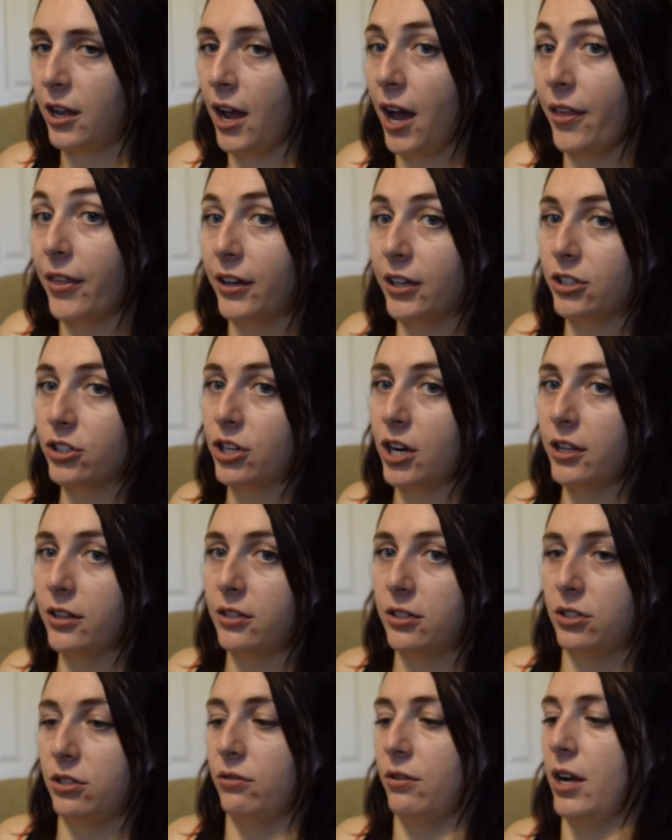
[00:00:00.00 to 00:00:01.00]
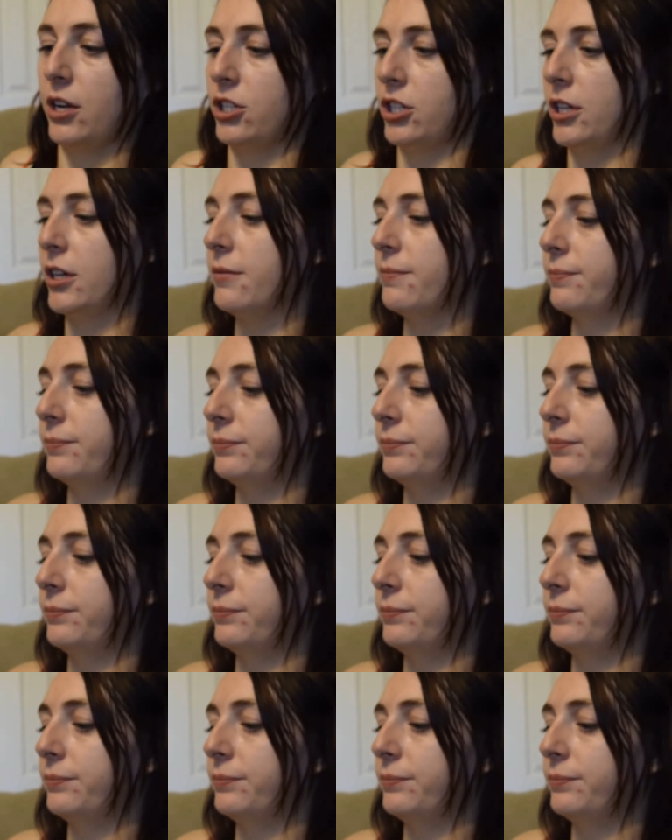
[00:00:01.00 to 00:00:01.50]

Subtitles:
I think I'll try the sriracha.